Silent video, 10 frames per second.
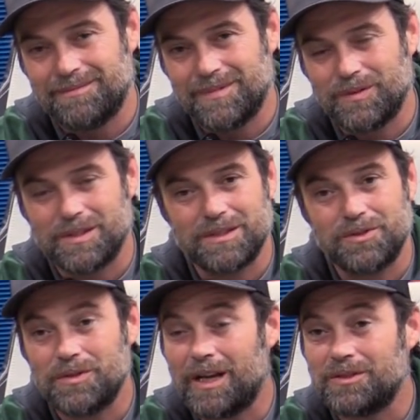And what is it,
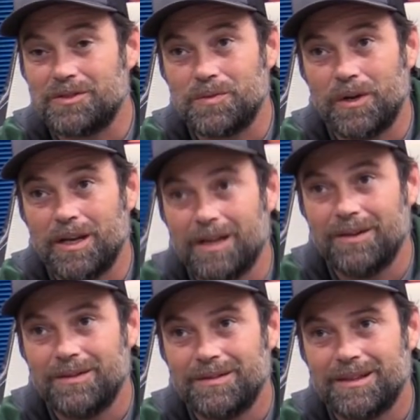2020
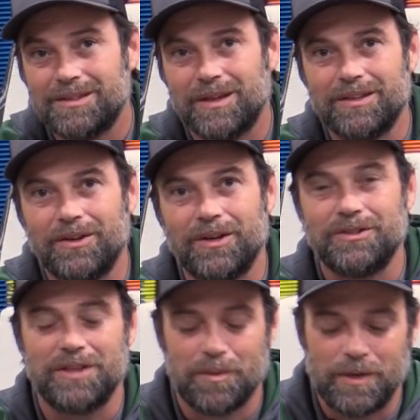now? So I don't
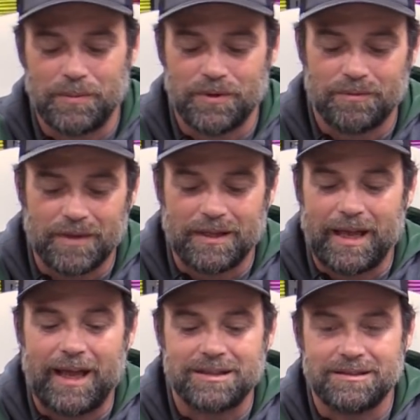understand people. They
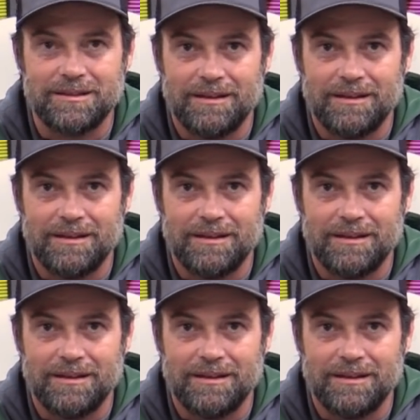last.